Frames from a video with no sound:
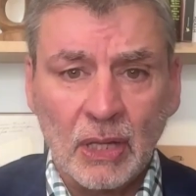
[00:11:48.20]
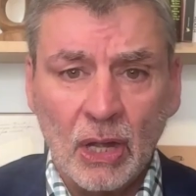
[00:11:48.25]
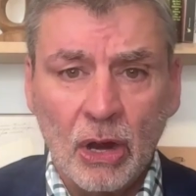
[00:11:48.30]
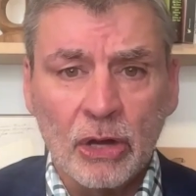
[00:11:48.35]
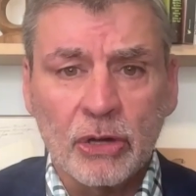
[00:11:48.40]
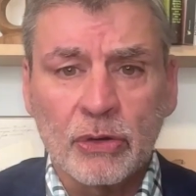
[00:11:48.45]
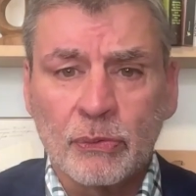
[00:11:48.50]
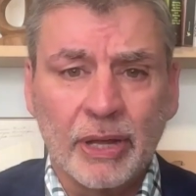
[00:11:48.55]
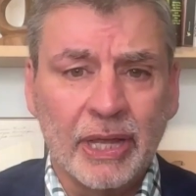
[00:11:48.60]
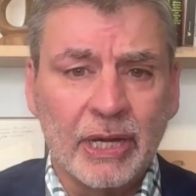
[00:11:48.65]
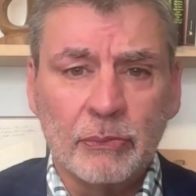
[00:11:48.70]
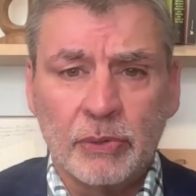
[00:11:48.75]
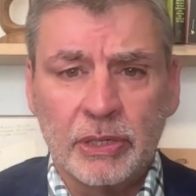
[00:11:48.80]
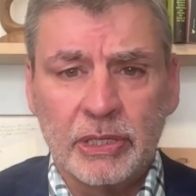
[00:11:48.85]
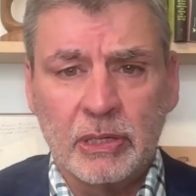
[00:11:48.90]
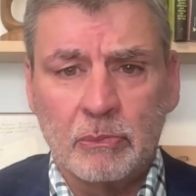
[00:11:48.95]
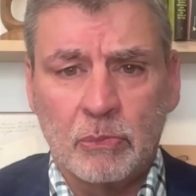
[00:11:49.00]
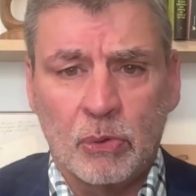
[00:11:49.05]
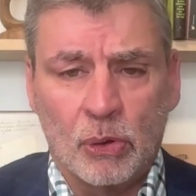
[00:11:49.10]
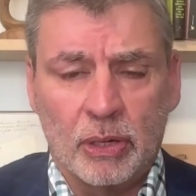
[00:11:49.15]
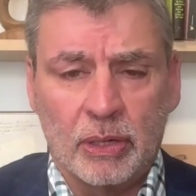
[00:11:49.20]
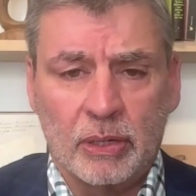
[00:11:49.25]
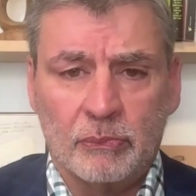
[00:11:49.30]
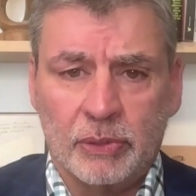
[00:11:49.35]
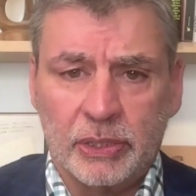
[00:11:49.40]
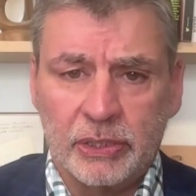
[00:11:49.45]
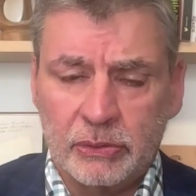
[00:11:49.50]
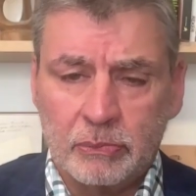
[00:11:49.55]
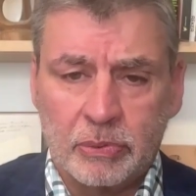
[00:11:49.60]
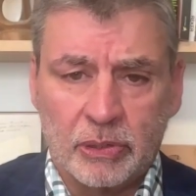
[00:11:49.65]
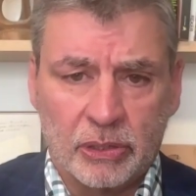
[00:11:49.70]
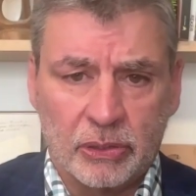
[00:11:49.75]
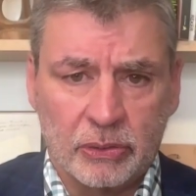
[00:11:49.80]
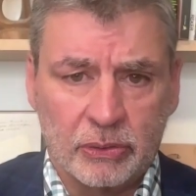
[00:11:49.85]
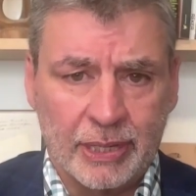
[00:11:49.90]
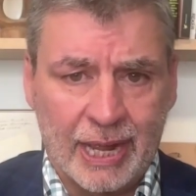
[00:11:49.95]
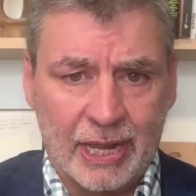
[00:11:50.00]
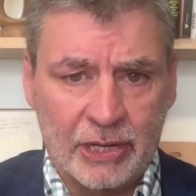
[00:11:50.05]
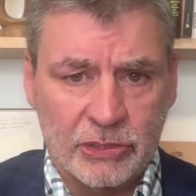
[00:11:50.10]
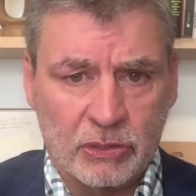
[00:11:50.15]
are created when you boil, when you
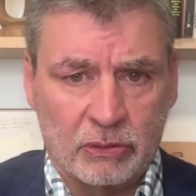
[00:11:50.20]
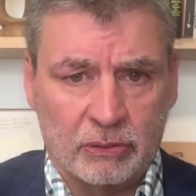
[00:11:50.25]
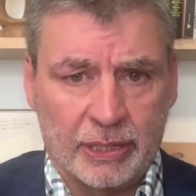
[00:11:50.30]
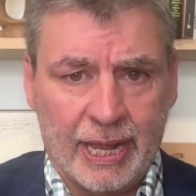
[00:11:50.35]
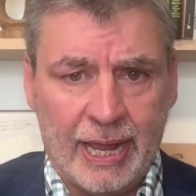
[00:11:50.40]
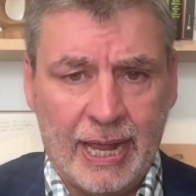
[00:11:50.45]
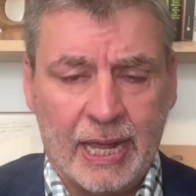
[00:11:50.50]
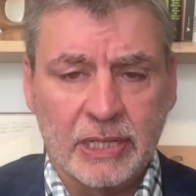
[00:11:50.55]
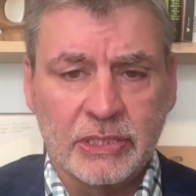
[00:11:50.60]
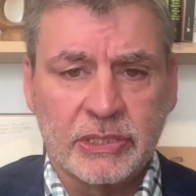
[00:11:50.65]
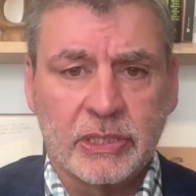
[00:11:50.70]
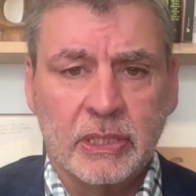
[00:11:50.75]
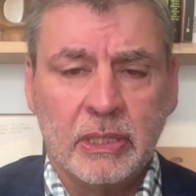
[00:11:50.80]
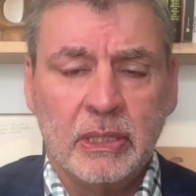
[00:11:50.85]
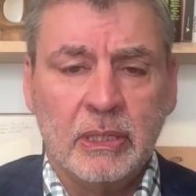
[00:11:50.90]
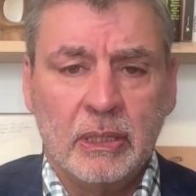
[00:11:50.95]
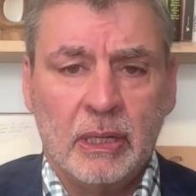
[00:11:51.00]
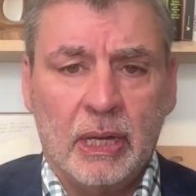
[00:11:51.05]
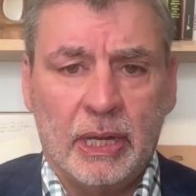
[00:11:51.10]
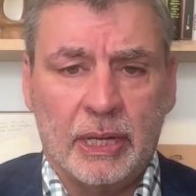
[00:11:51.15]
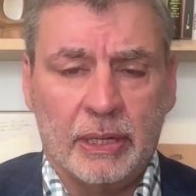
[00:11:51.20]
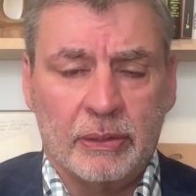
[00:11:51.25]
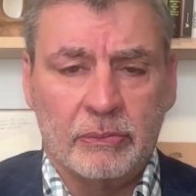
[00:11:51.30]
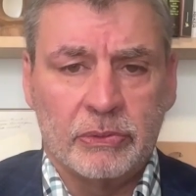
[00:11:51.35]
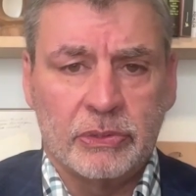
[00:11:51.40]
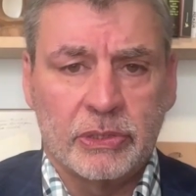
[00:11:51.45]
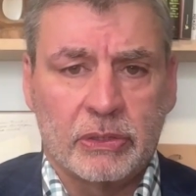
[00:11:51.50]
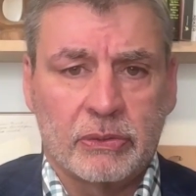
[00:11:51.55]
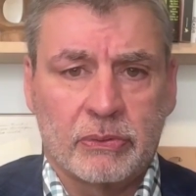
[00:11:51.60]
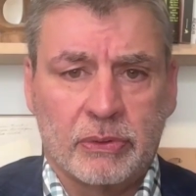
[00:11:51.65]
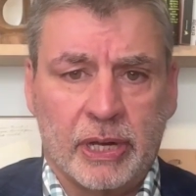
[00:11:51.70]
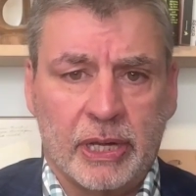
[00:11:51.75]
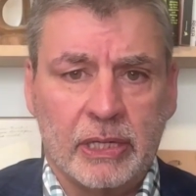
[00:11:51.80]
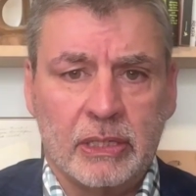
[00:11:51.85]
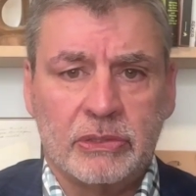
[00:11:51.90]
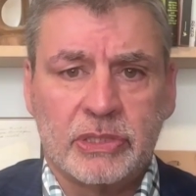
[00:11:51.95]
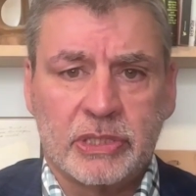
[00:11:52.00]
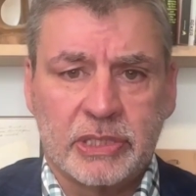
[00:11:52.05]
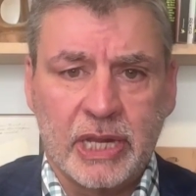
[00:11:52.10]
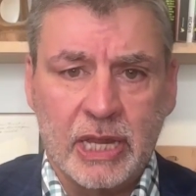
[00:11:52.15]
burn natural gas uh, to
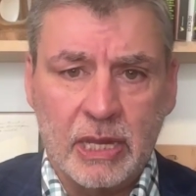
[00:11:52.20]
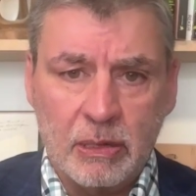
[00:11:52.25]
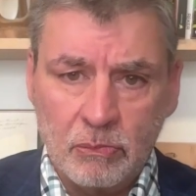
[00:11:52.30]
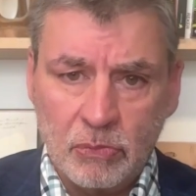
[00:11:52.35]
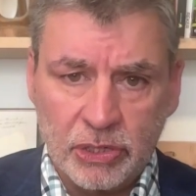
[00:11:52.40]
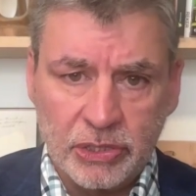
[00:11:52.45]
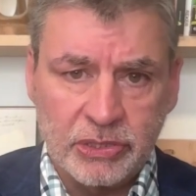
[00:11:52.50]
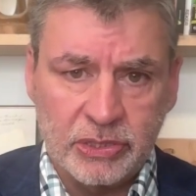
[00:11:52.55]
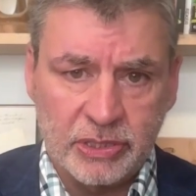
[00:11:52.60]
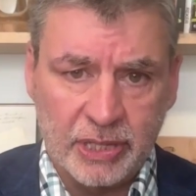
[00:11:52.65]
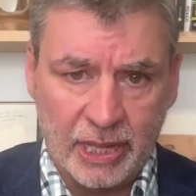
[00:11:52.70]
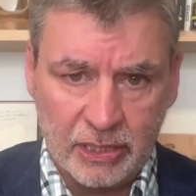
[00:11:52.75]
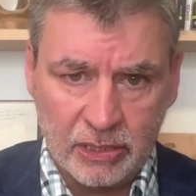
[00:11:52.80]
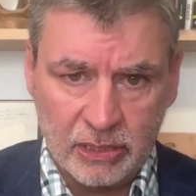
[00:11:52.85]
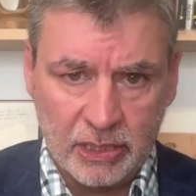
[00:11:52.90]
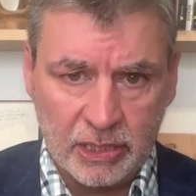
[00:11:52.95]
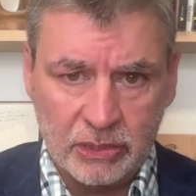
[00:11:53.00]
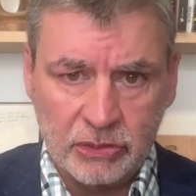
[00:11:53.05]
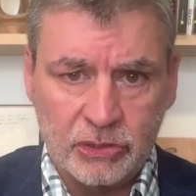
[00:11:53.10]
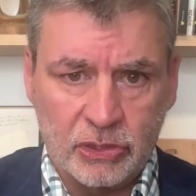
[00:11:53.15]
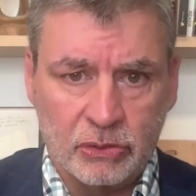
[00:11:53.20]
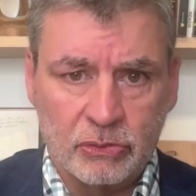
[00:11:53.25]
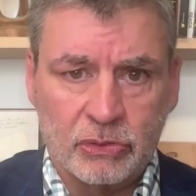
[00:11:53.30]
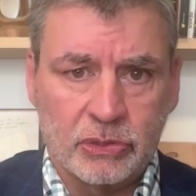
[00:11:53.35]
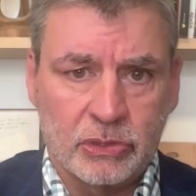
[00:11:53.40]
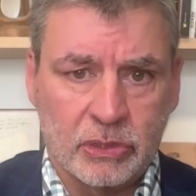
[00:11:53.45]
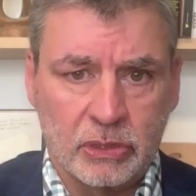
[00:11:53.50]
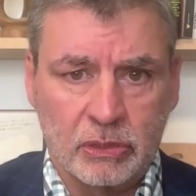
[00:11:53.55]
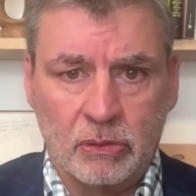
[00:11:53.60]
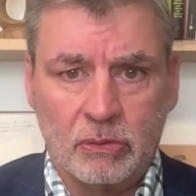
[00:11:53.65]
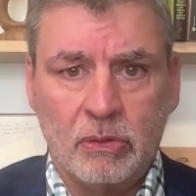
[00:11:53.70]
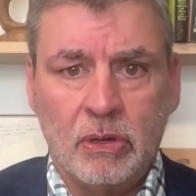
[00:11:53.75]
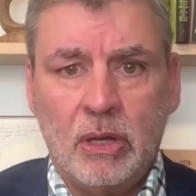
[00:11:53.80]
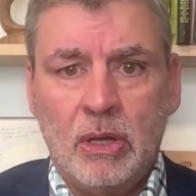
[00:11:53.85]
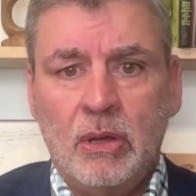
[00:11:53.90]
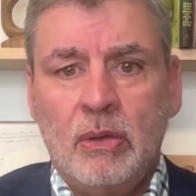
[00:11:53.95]
create steam, which then is used to